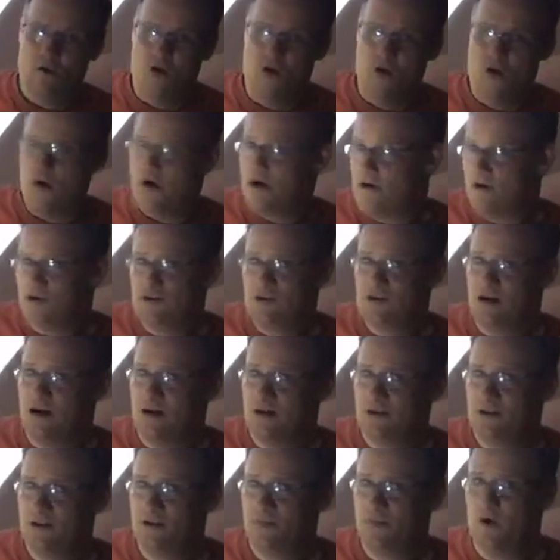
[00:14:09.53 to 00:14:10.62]
or you just talk
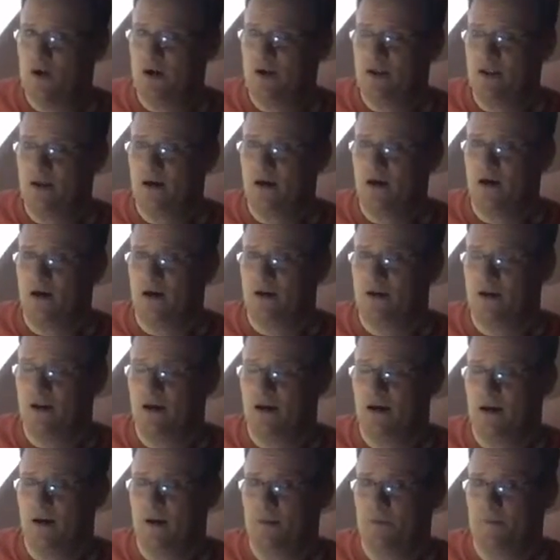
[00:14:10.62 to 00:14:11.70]
to them
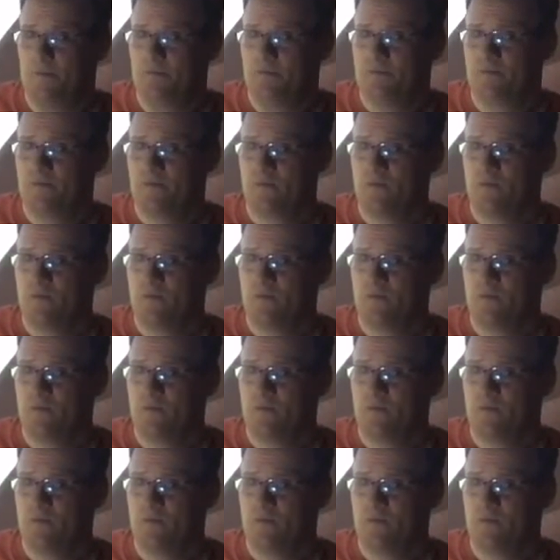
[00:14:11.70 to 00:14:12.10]
on